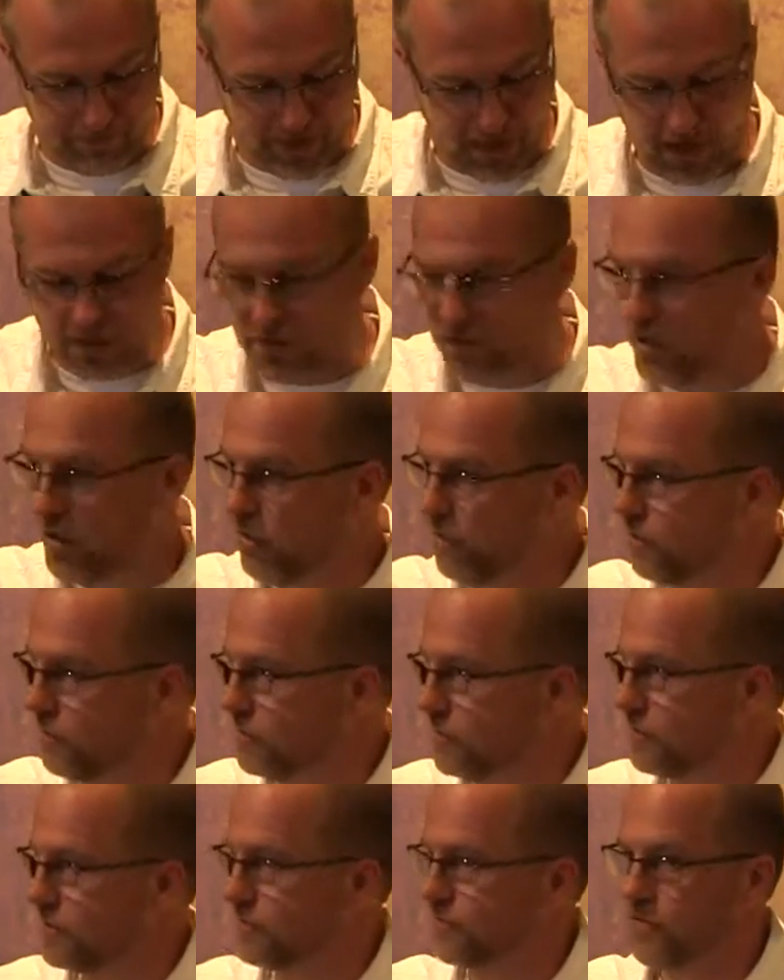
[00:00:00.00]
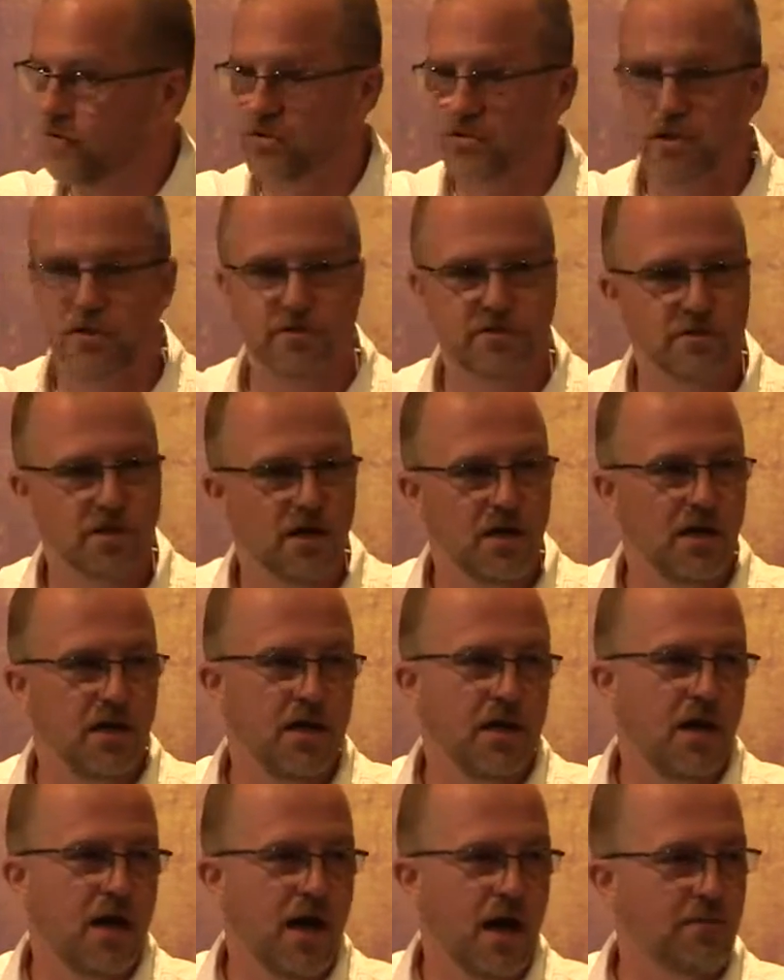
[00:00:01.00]
don't know if we did this first service.
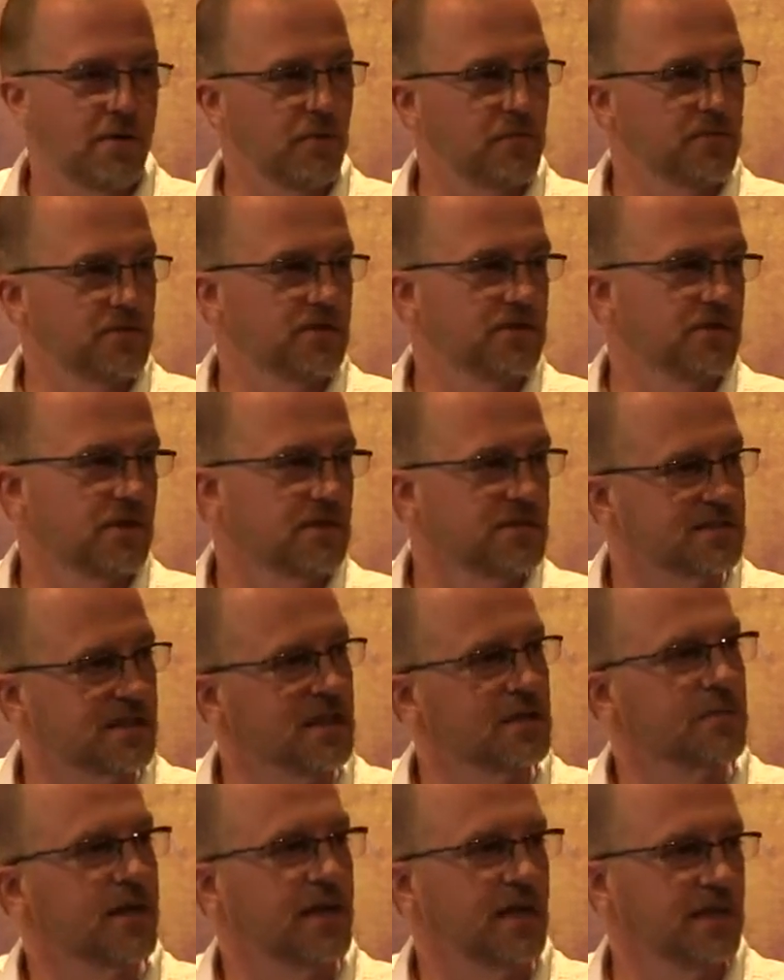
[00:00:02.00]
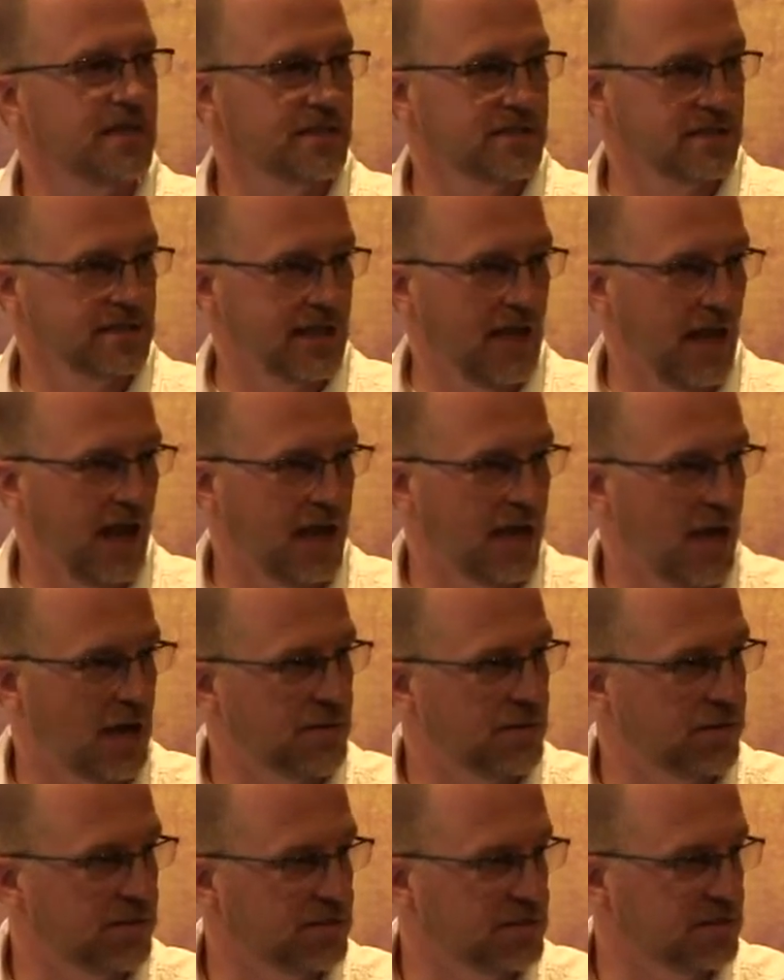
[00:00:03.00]
How about we just, instead of making you stand,
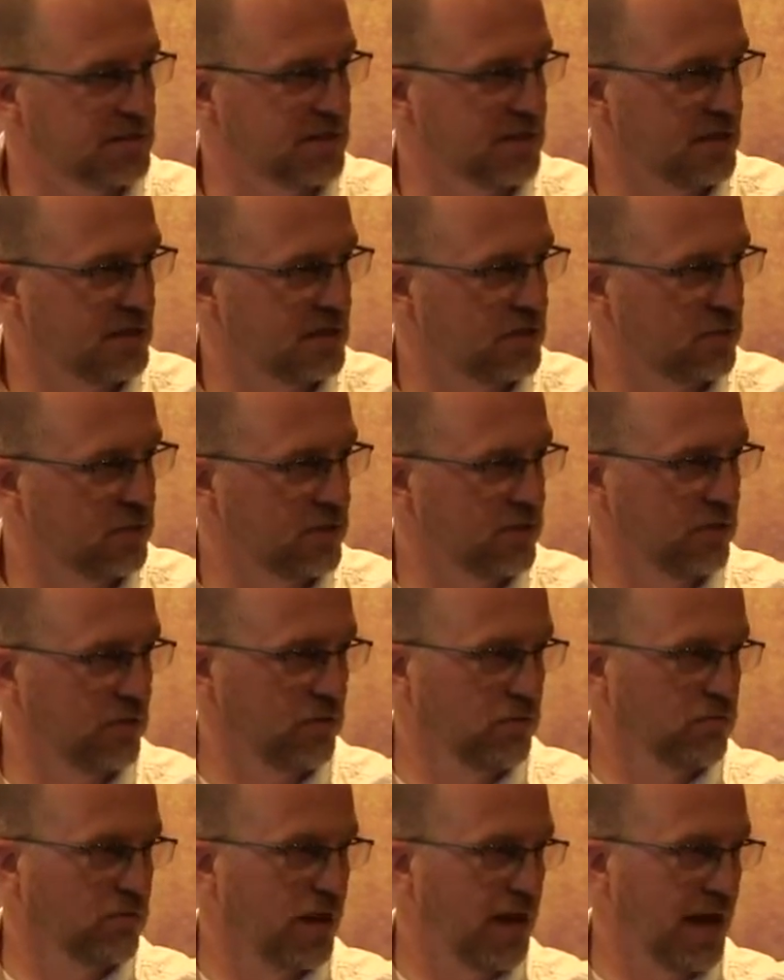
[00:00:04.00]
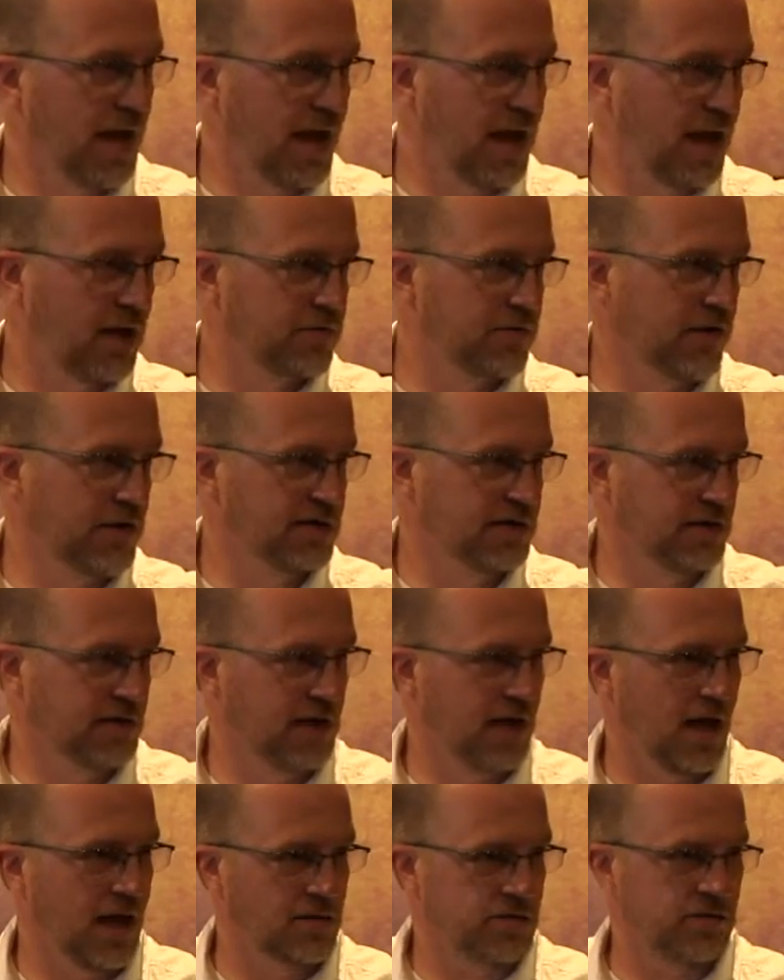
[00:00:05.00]
how about we just do a little
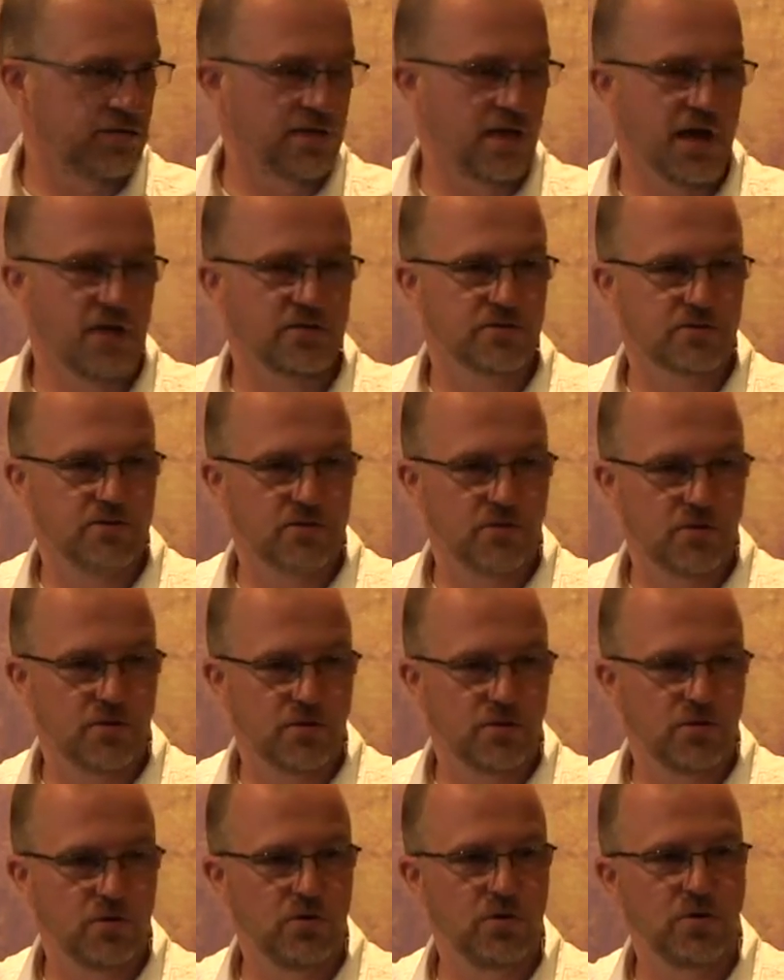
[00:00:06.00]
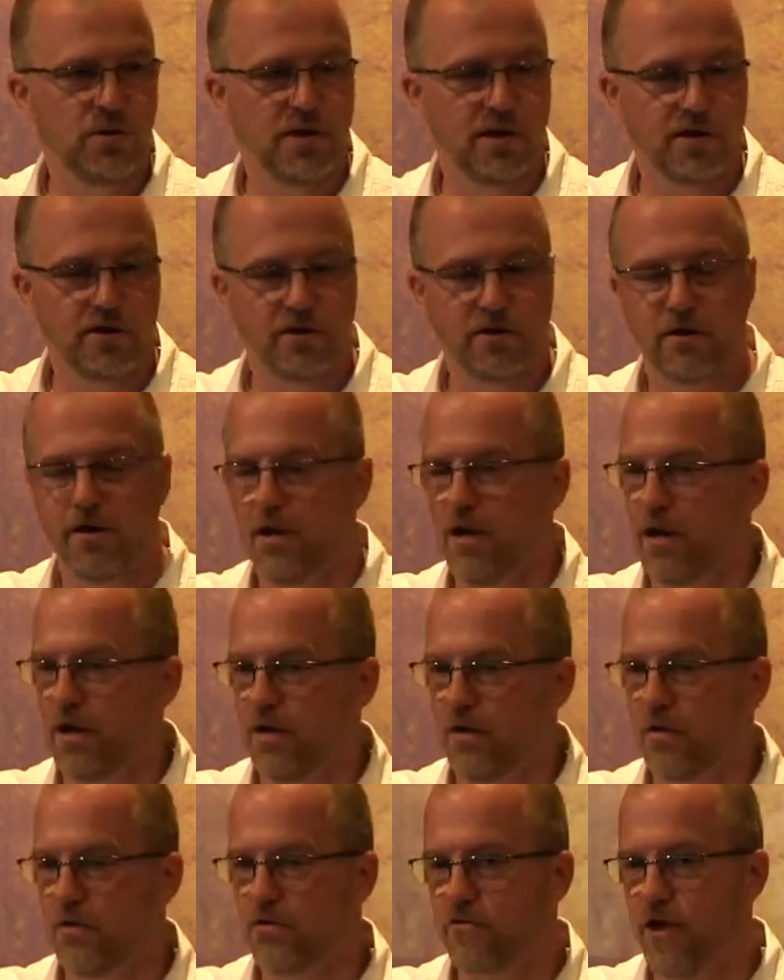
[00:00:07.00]
hand-raising exercise? Who here
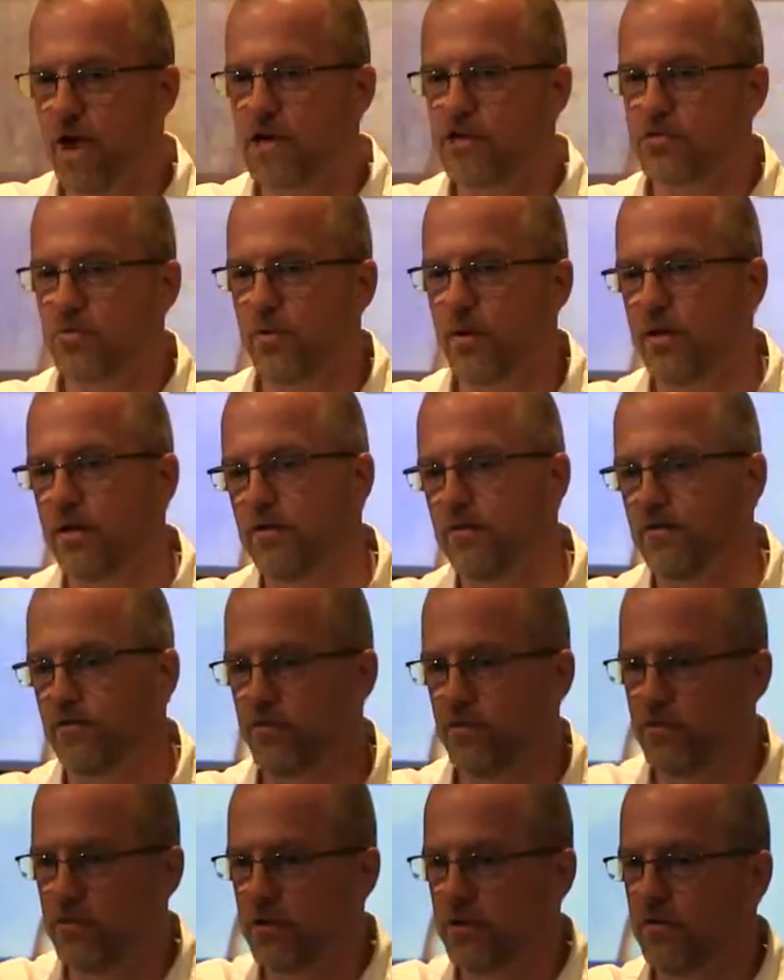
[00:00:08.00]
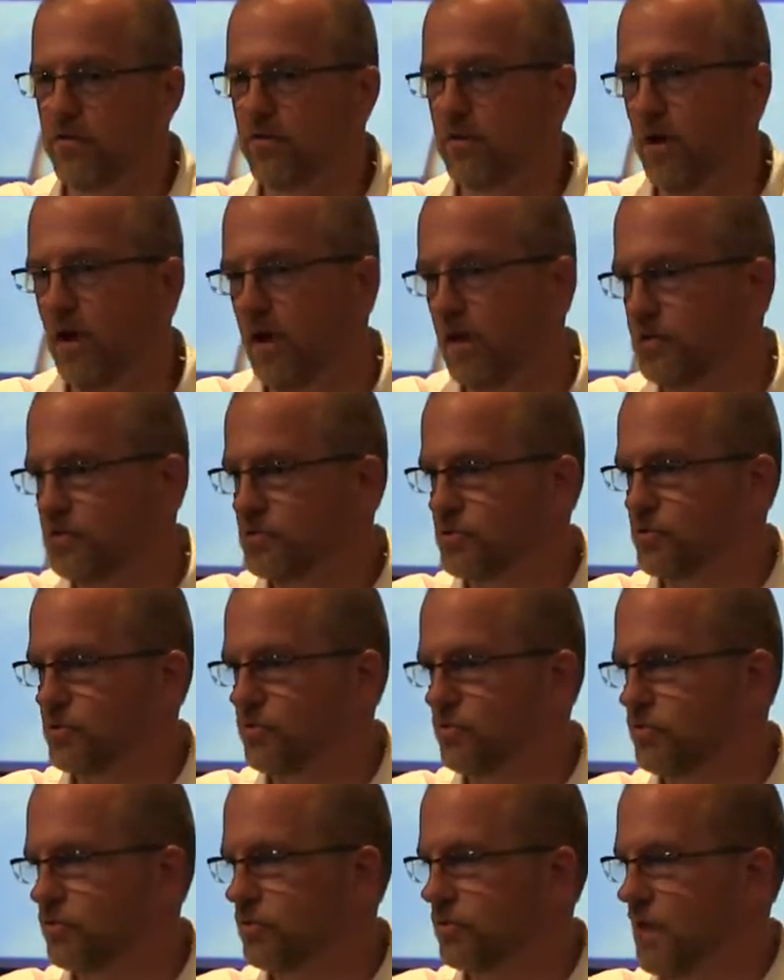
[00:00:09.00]
graduated from either high
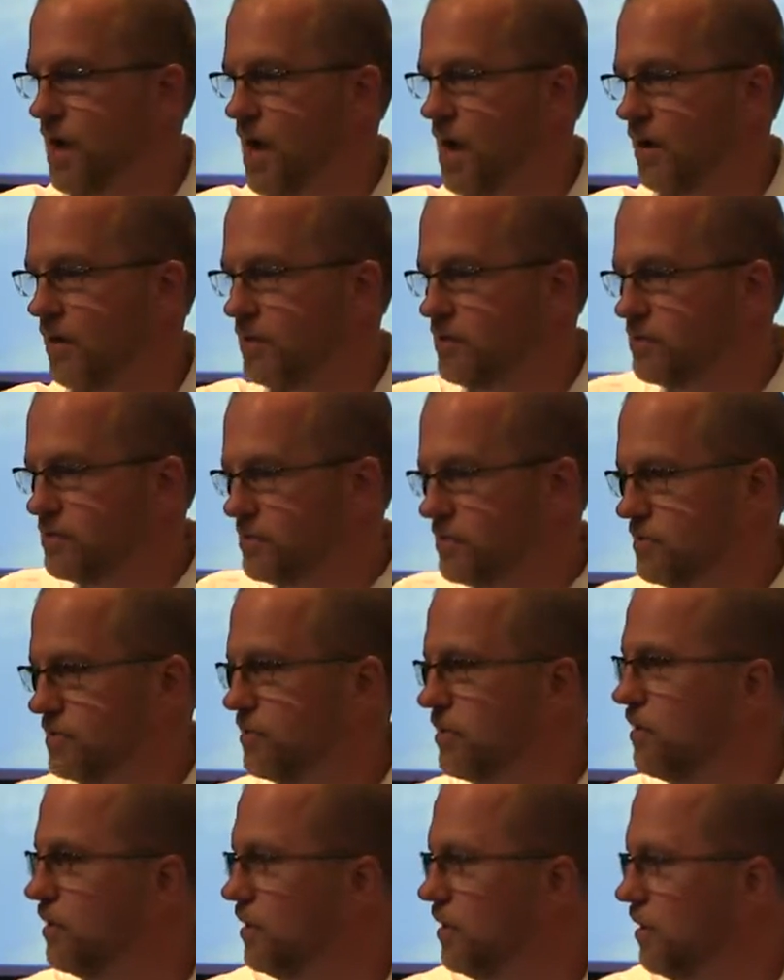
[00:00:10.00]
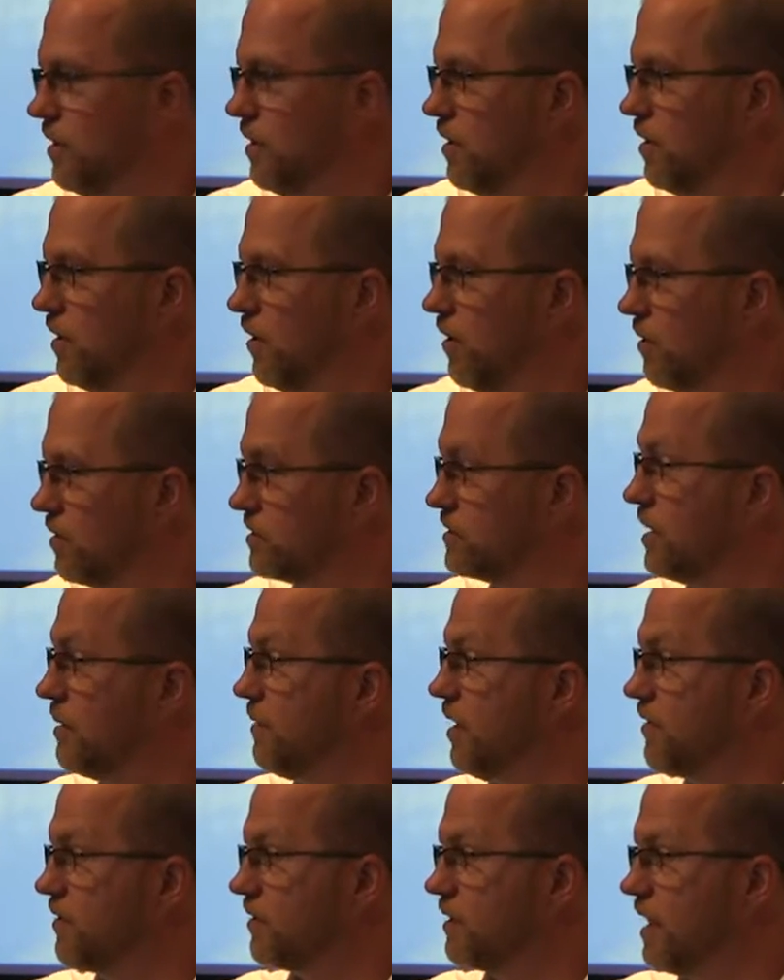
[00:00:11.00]
school, college, or
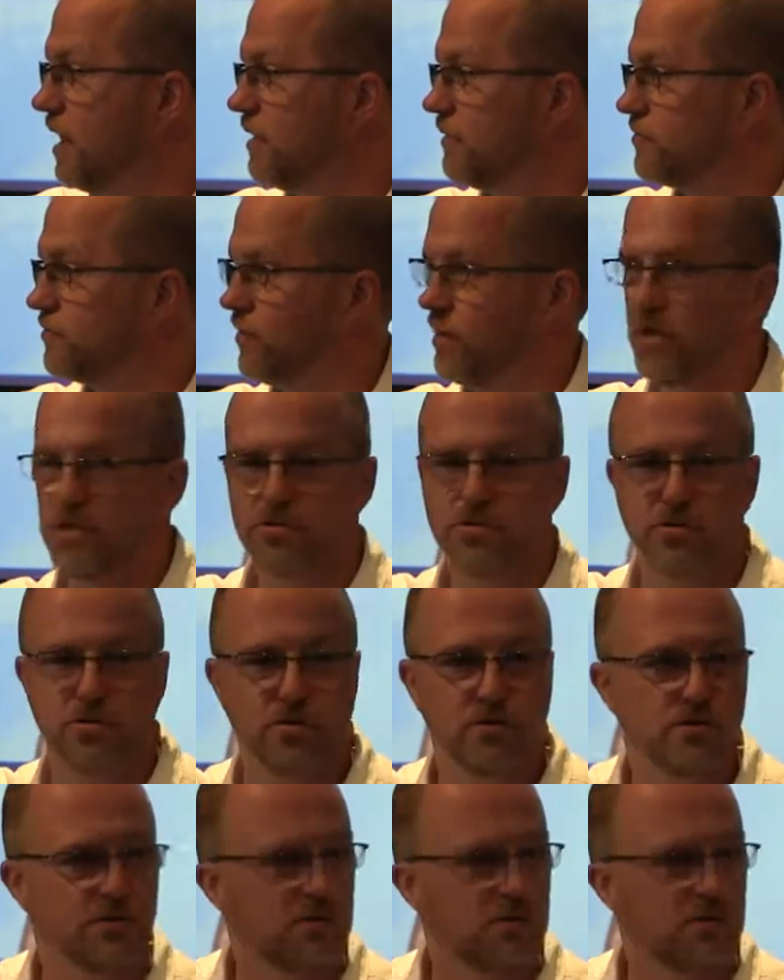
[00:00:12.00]
some other kind of trade school?